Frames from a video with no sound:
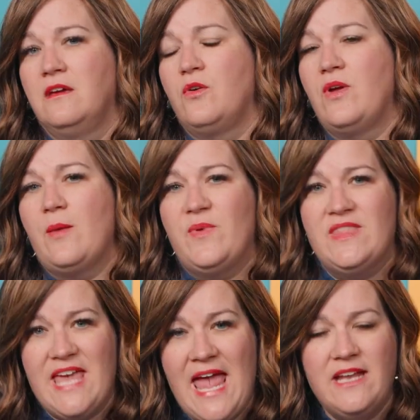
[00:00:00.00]
going up in
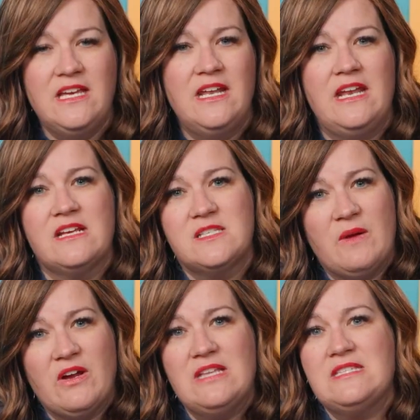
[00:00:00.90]
the canyon and
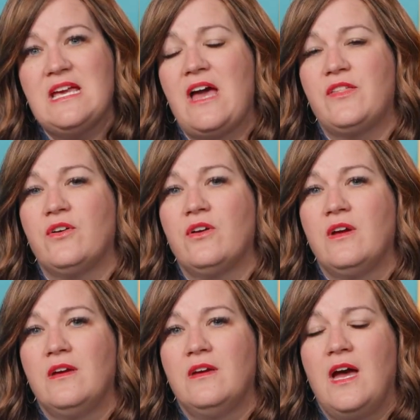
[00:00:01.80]
experiencing other
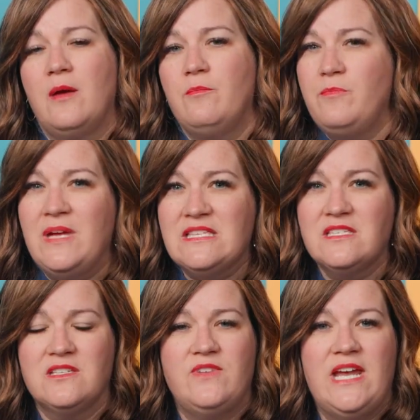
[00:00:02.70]

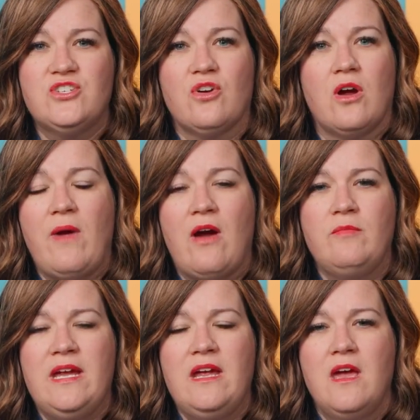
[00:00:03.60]
pieces of nature around
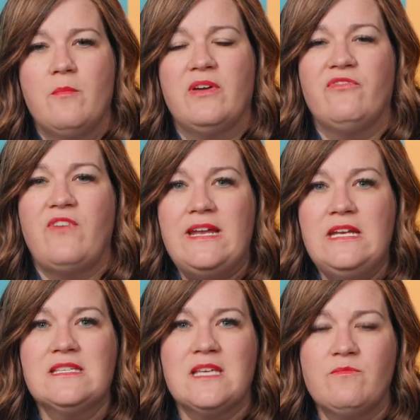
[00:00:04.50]
me, but
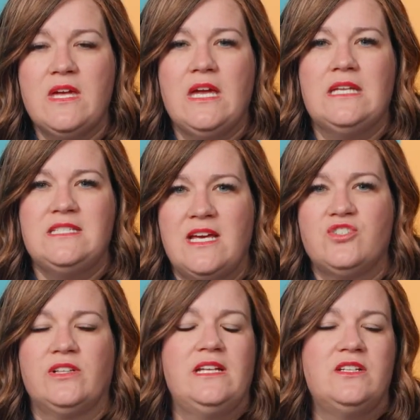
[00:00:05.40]
finding something
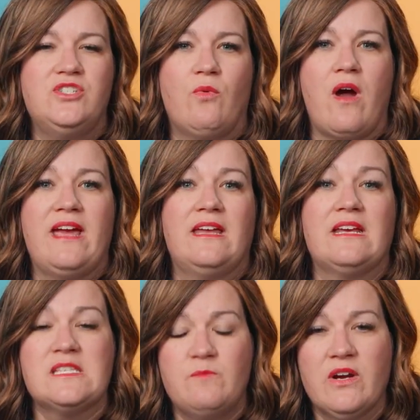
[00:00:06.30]
intentionally to do where I could
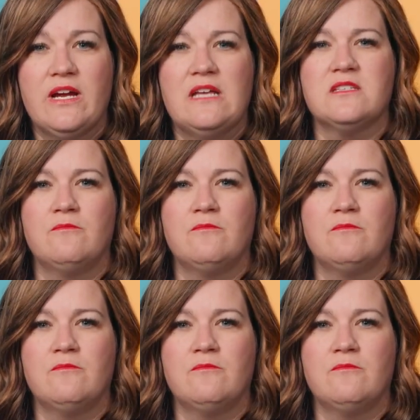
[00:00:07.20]
experience